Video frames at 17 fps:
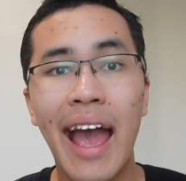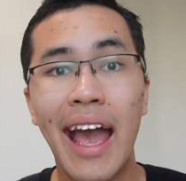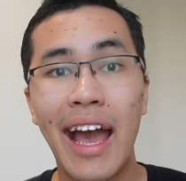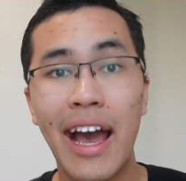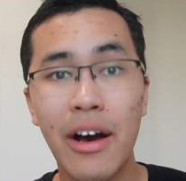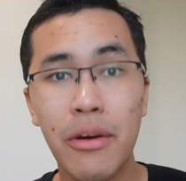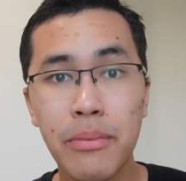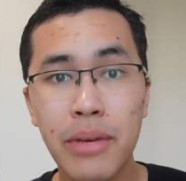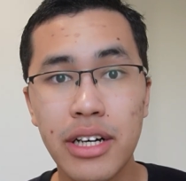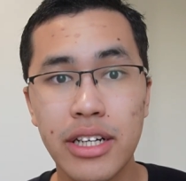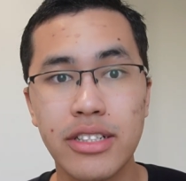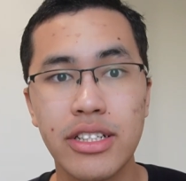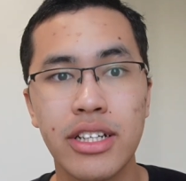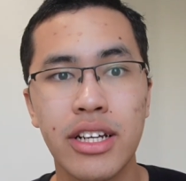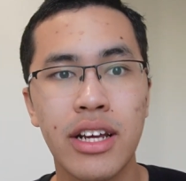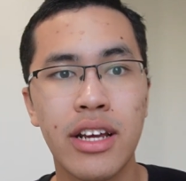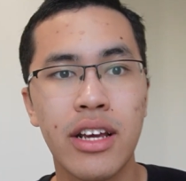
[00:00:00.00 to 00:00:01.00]
How
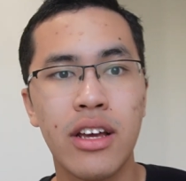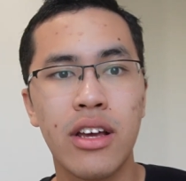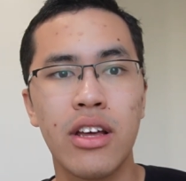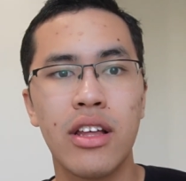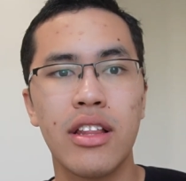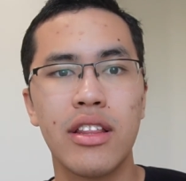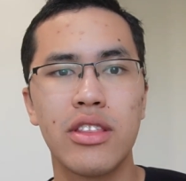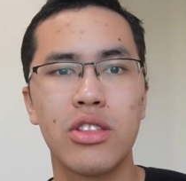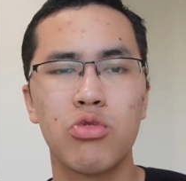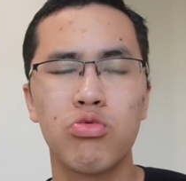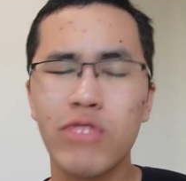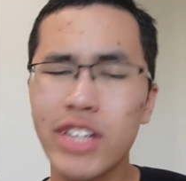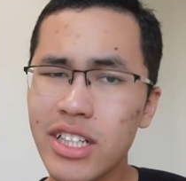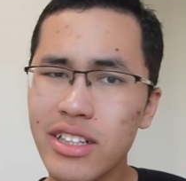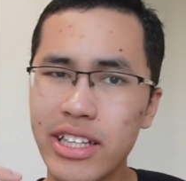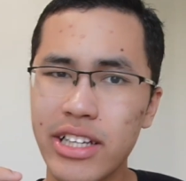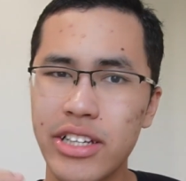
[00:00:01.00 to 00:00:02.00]
much? The
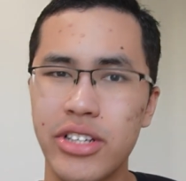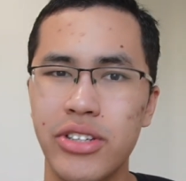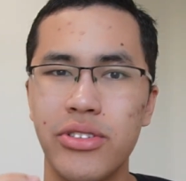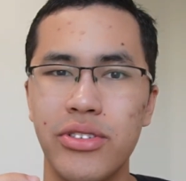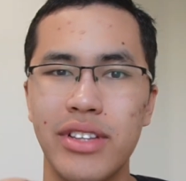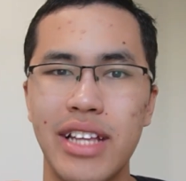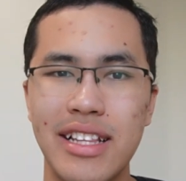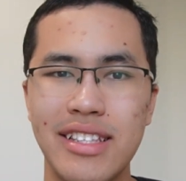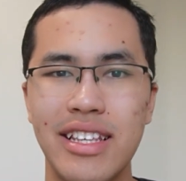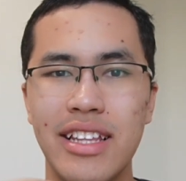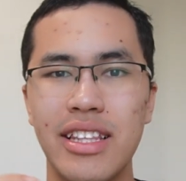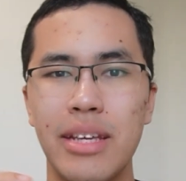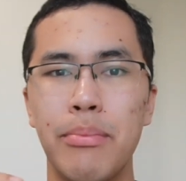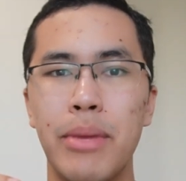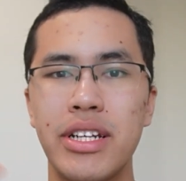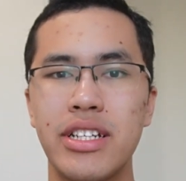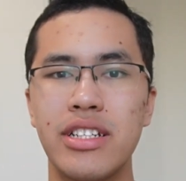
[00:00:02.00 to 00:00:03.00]
real issue that
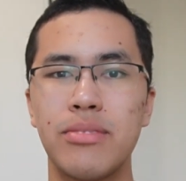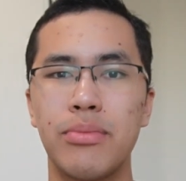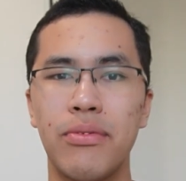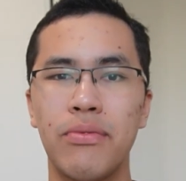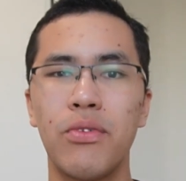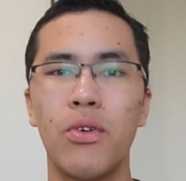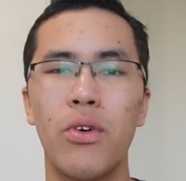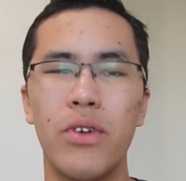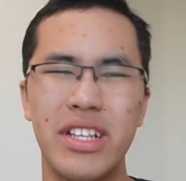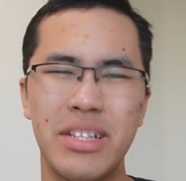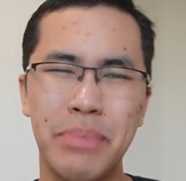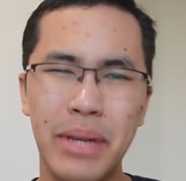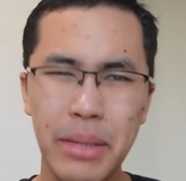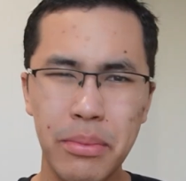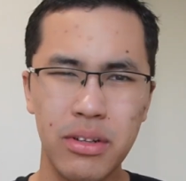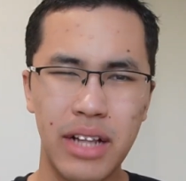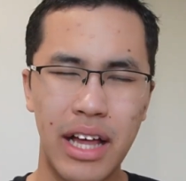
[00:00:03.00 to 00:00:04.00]
Sethi mentioned before is
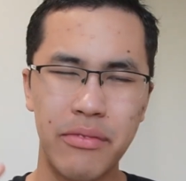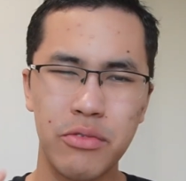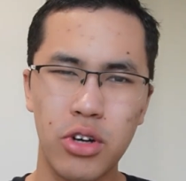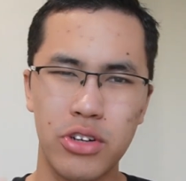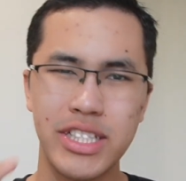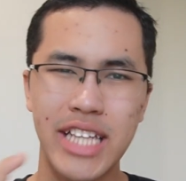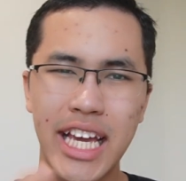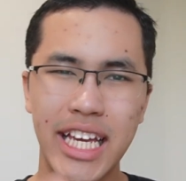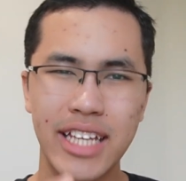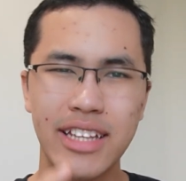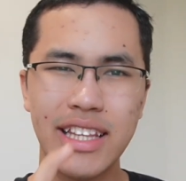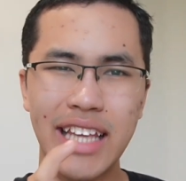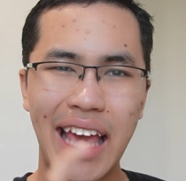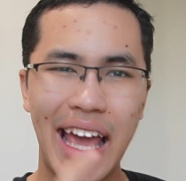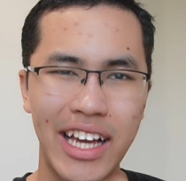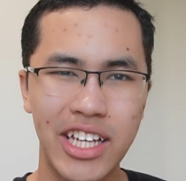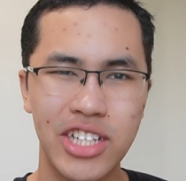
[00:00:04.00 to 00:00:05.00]
people have not taken
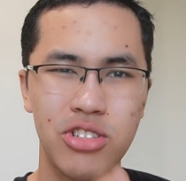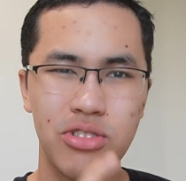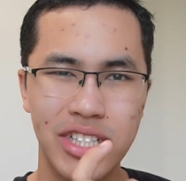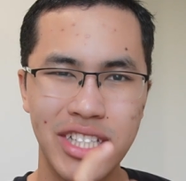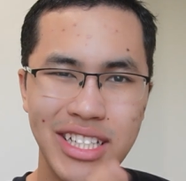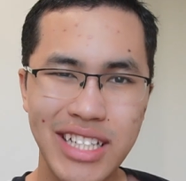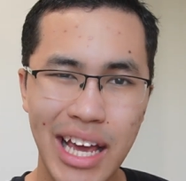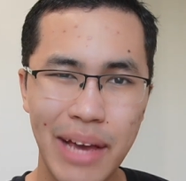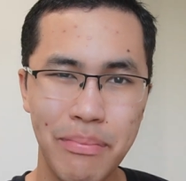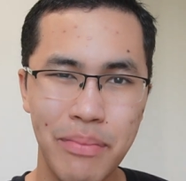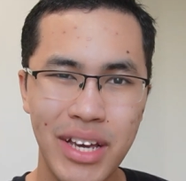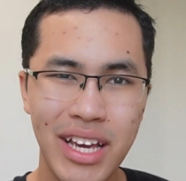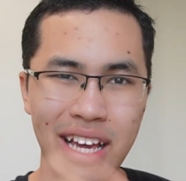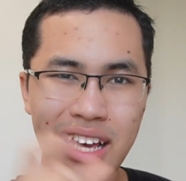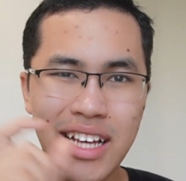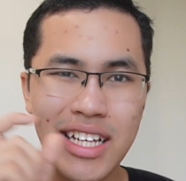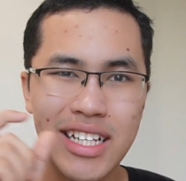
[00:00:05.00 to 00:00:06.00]
the extra step
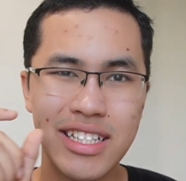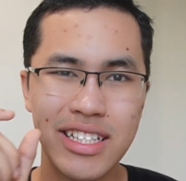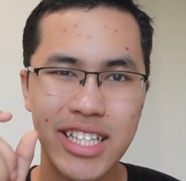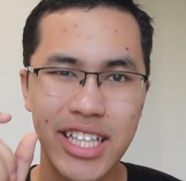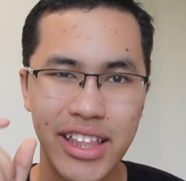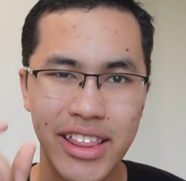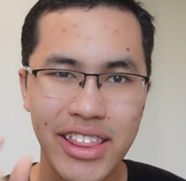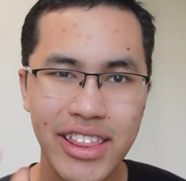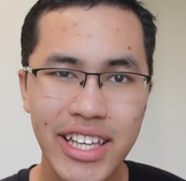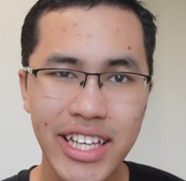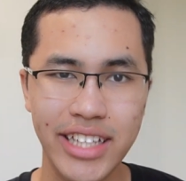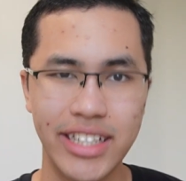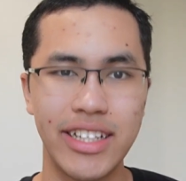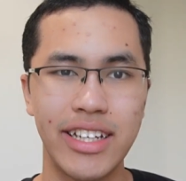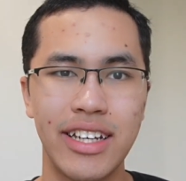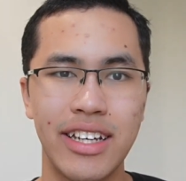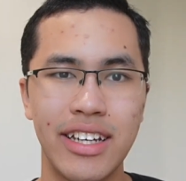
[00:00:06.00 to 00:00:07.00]
to
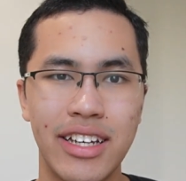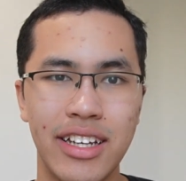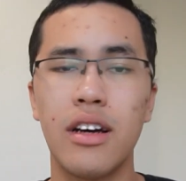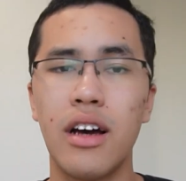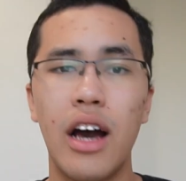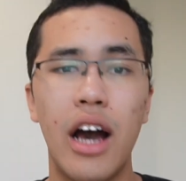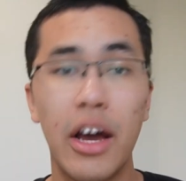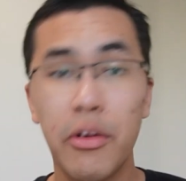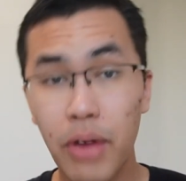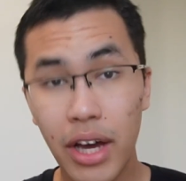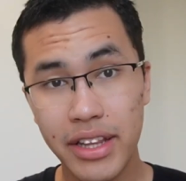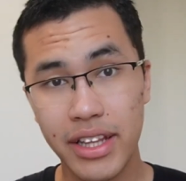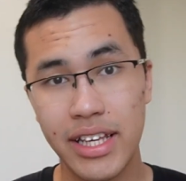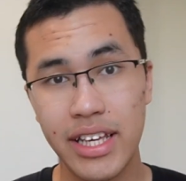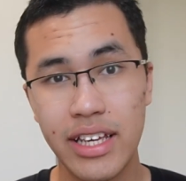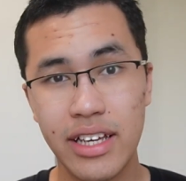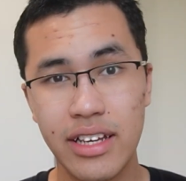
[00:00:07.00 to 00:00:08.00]
think. I'd
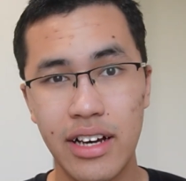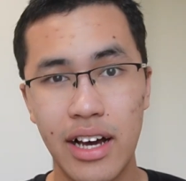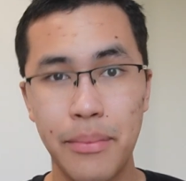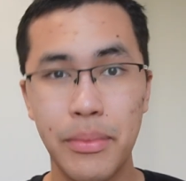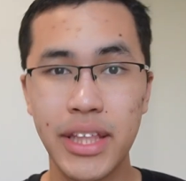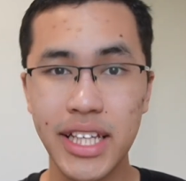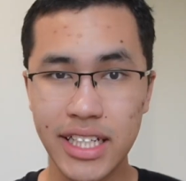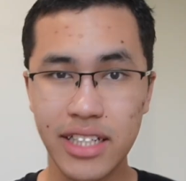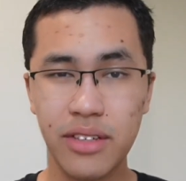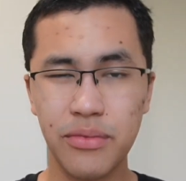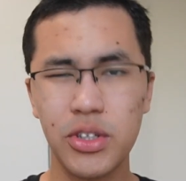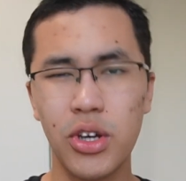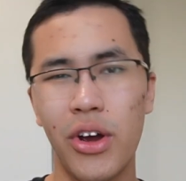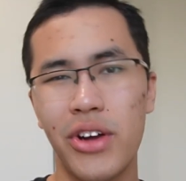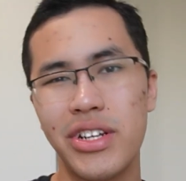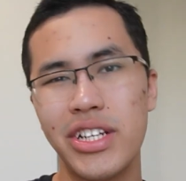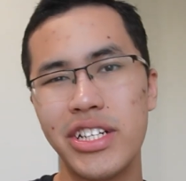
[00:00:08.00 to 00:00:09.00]
rather hear I'm thinking of
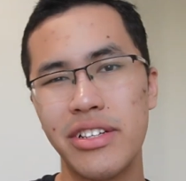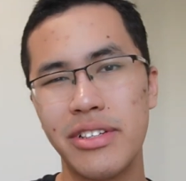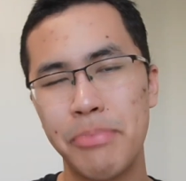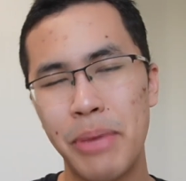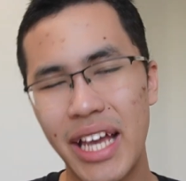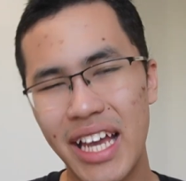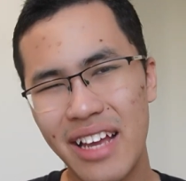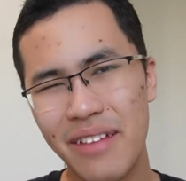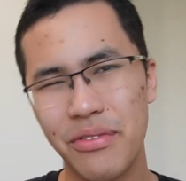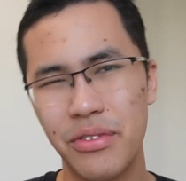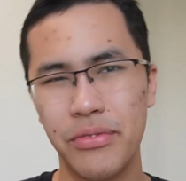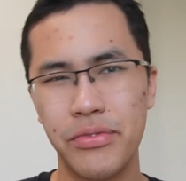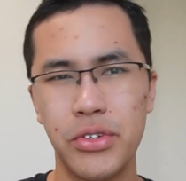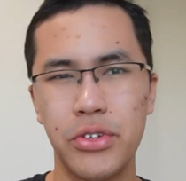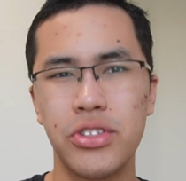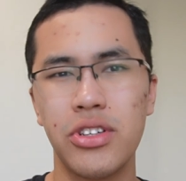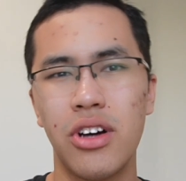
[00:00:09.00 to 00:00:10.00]
going to Japan for a
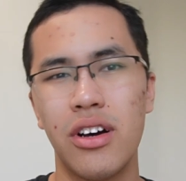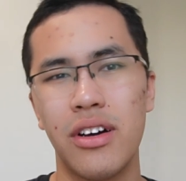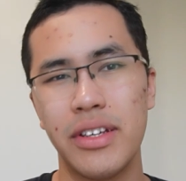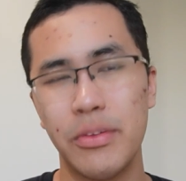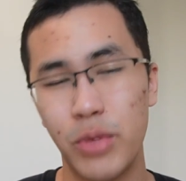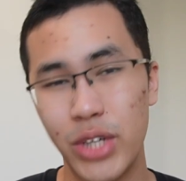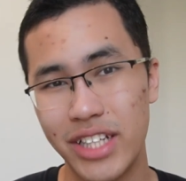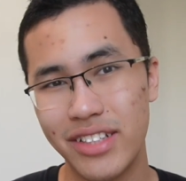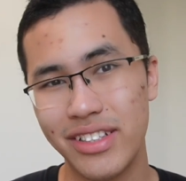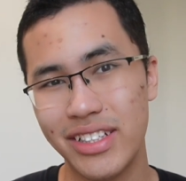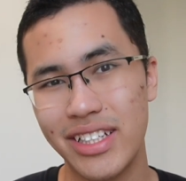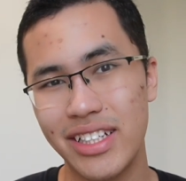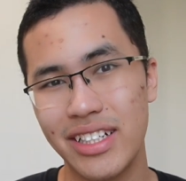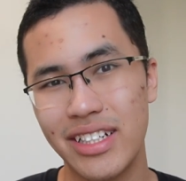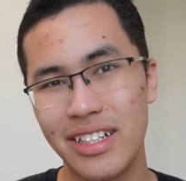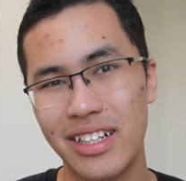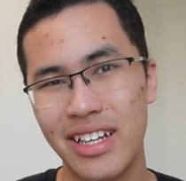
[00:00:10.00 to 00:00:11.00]
few weeks a
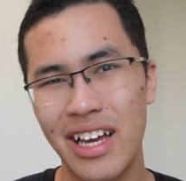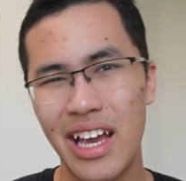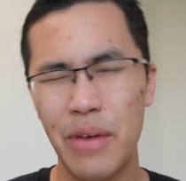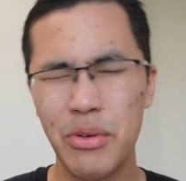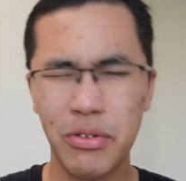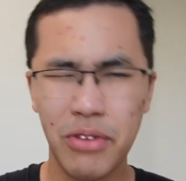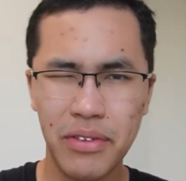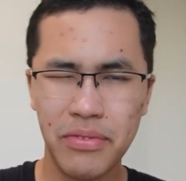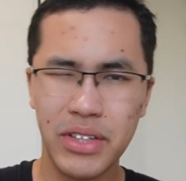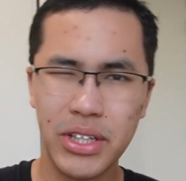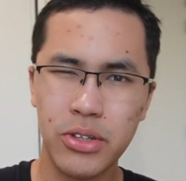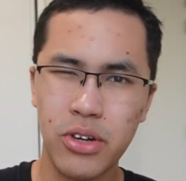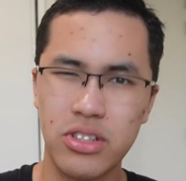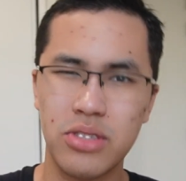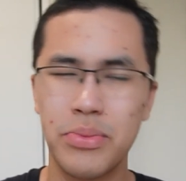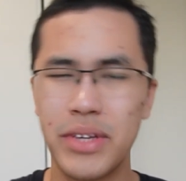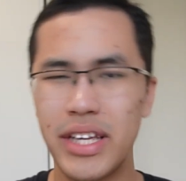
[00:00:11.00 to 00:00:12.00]
year. It would roughly
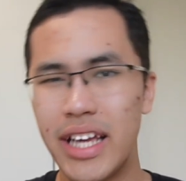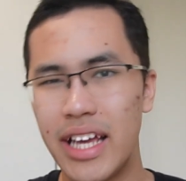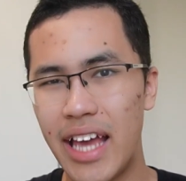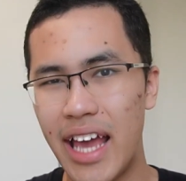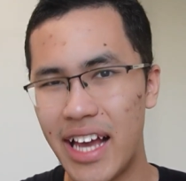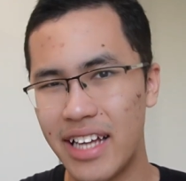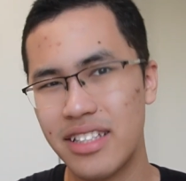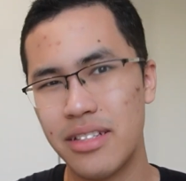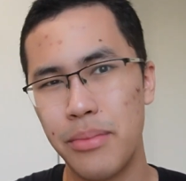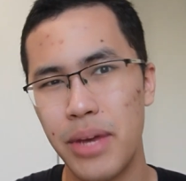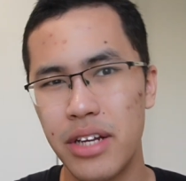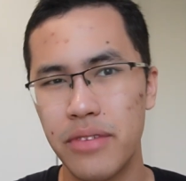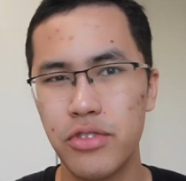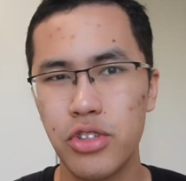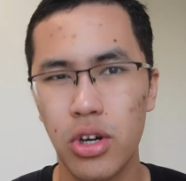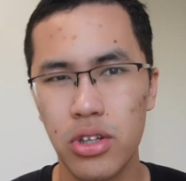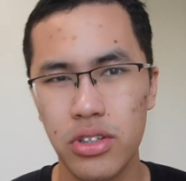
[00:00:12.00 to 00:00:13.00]
cost me X amount
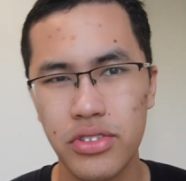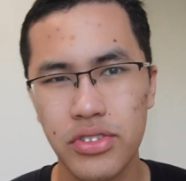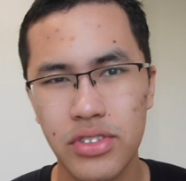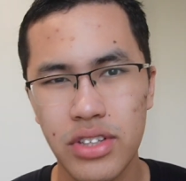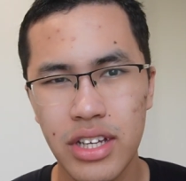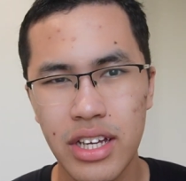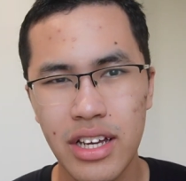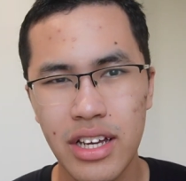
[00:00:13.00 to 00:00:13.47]
of dollars.